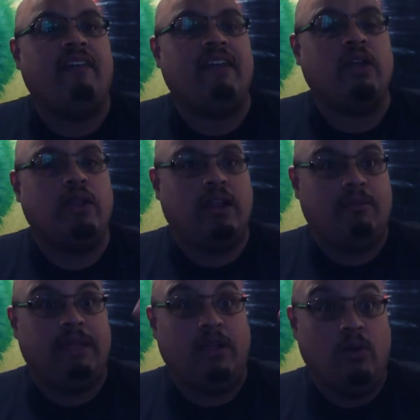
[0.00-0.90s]
and they go down.
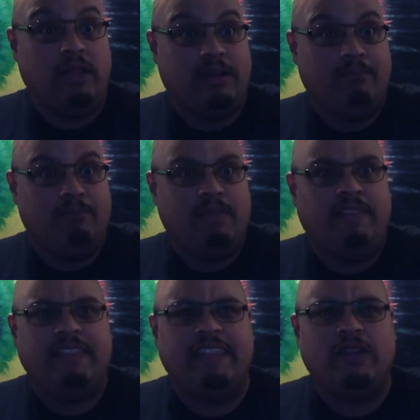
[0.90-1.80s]
And they go like a. I
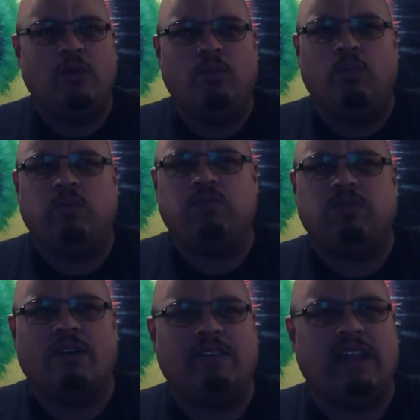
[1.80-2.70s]
think they go,
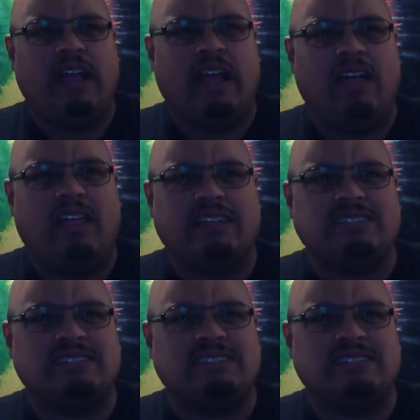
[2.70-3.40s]
I forget, like